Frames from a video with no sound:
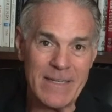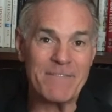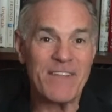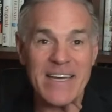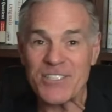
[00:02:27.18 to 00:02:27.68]

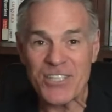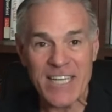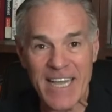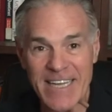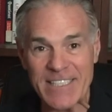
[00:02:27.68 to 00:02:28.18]
If that's the
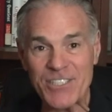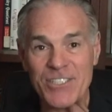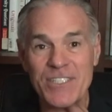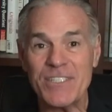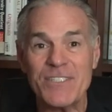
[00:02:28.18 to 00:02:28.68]

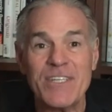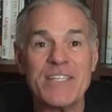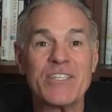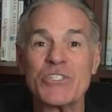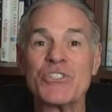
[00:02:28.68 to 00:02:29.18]
case,
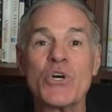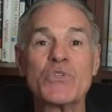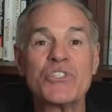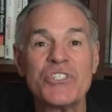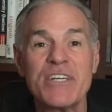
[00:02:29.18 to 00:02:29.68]
then there's
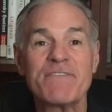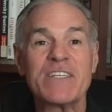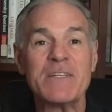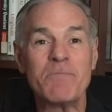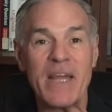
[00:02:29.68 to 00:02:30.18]
no
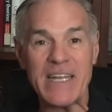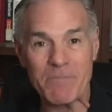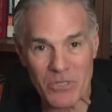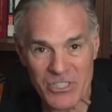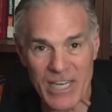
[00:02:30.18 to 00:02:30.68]
shift in
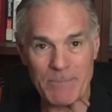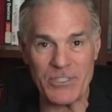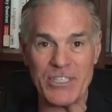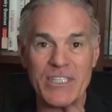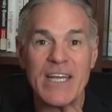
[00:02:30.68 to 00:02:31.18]
pain
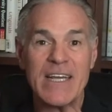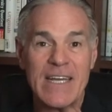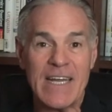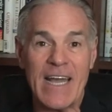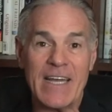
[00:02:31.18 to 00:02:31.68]
perception,
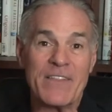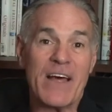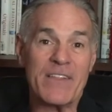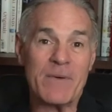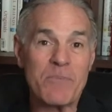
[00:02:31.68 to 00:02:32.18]
and
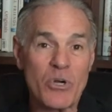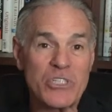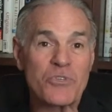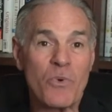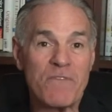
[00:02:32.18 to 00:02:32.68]
the
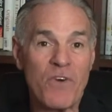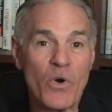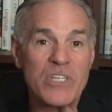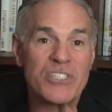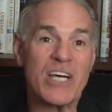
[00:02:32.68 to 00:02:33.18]
person will
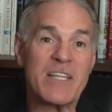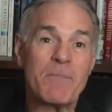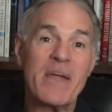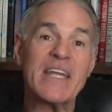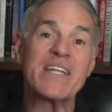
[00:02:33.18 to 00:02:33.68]
focus on the
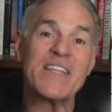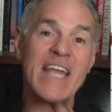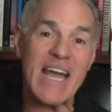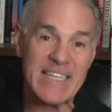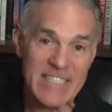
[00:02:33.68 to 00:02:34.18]
pain of
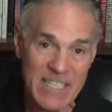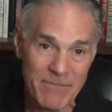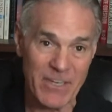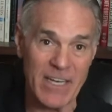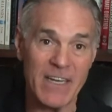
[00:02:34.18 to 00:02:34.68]
the
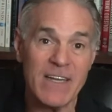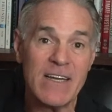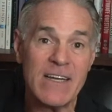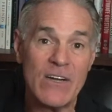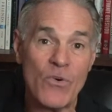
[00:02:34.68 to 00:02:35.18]
activity
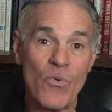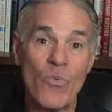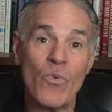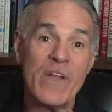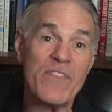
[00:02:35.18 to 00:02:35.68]

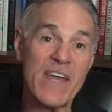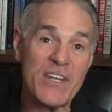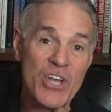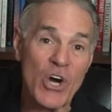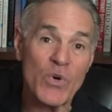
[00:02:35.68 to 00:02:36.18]
when they
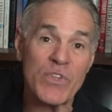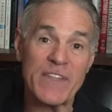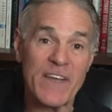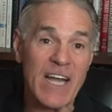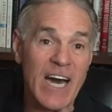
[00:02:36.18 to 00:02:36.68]
know
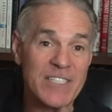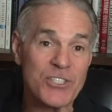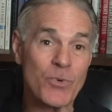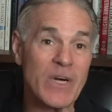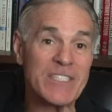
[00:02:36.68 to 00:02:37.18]
that the
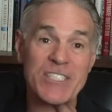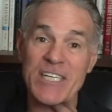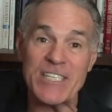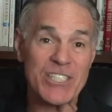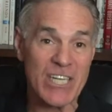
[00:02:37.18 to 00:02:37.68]
consequence
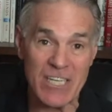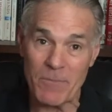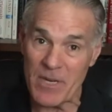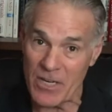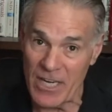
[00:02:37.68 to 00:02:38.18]
isn't going
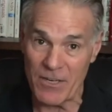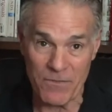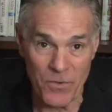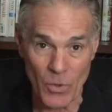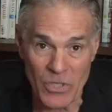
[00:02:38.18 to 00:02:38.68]
to be
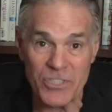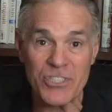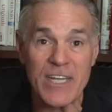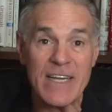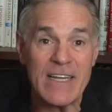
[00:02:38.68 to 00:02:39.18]
enforced.